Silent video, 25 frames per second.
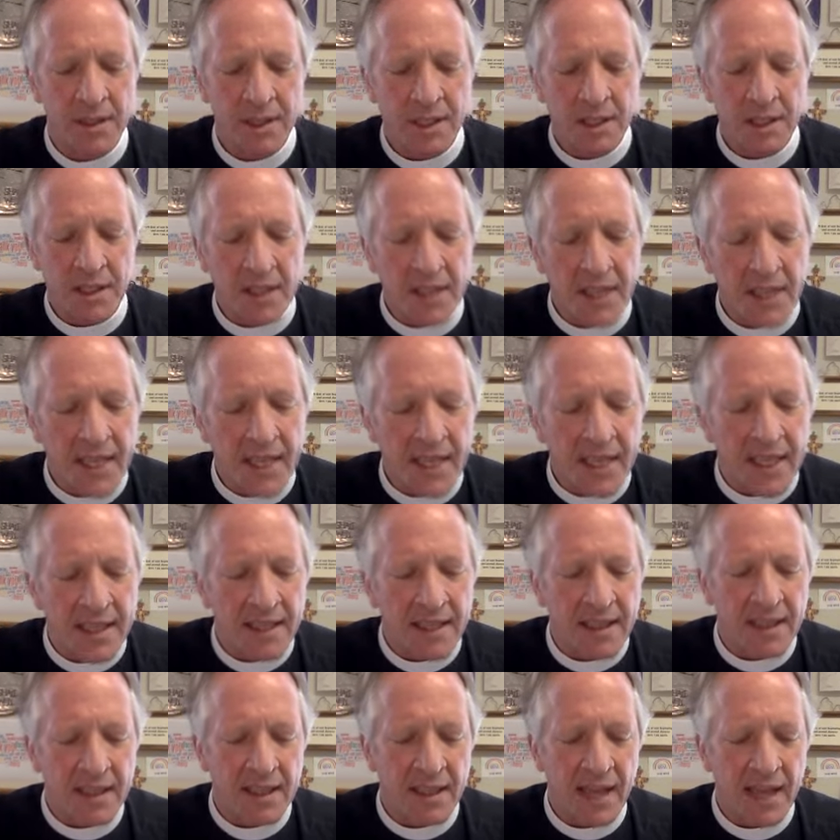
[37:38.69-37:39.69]

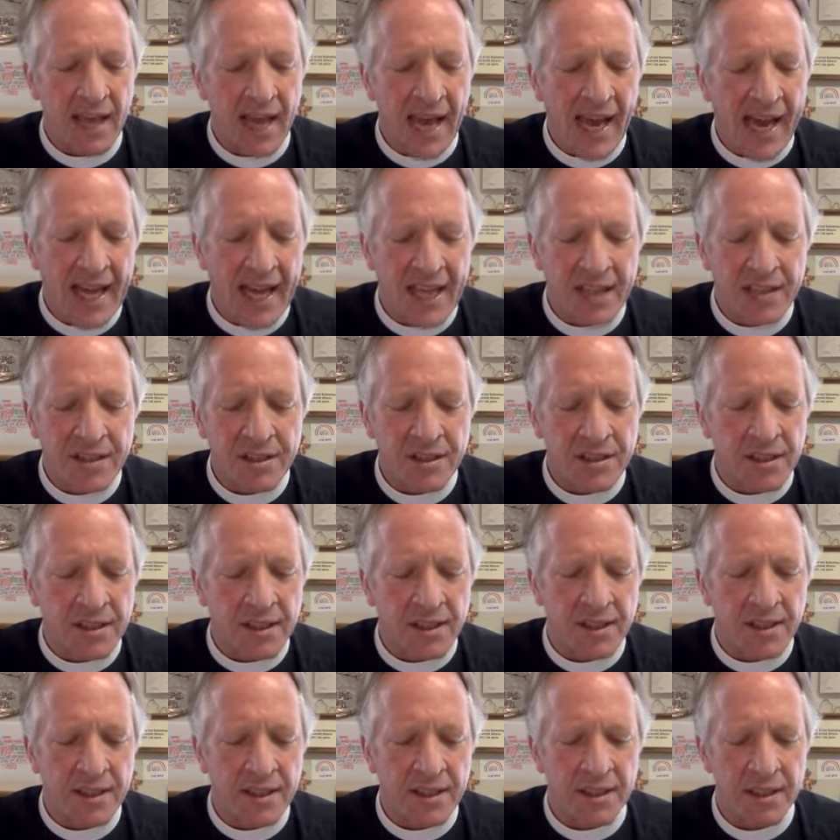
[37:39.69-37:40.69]
Glenn,
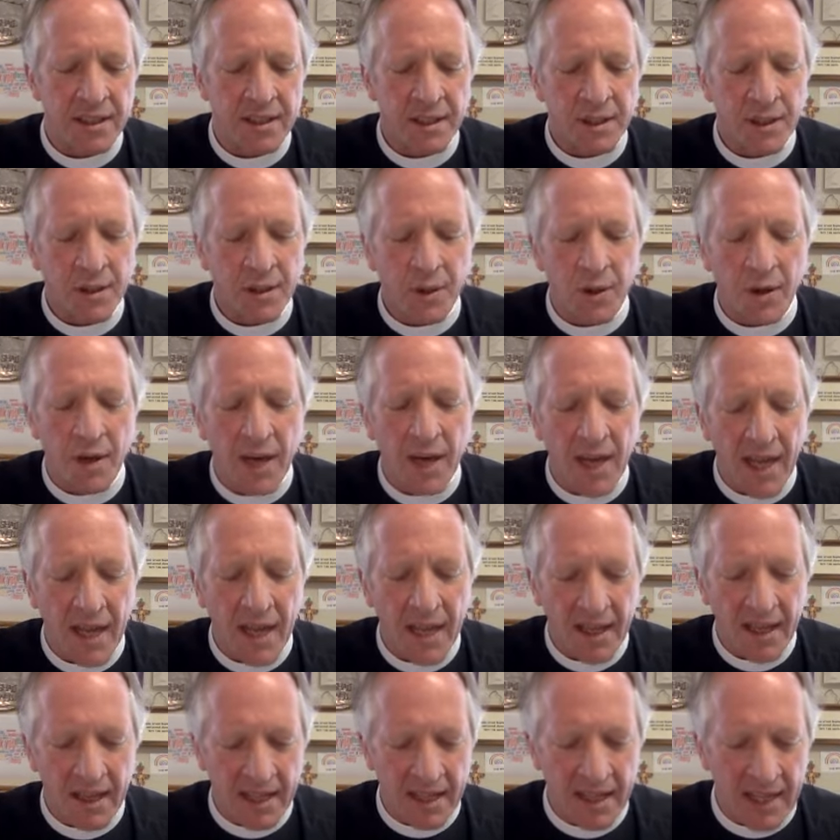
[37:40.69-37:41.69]
Ashton,
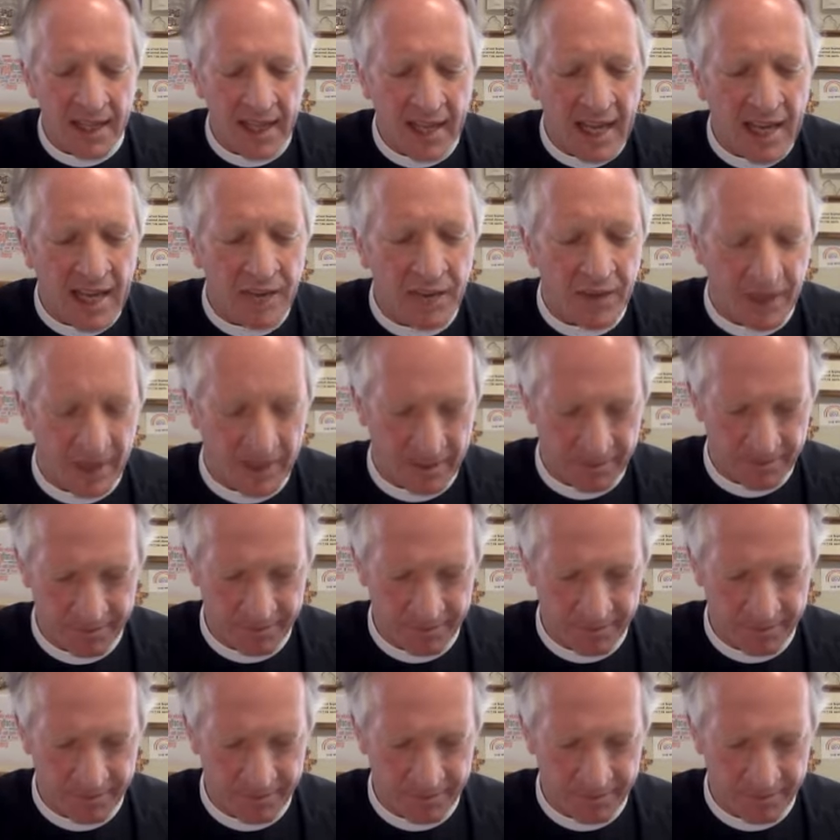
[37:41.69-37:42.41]
Greg, and Evelyn.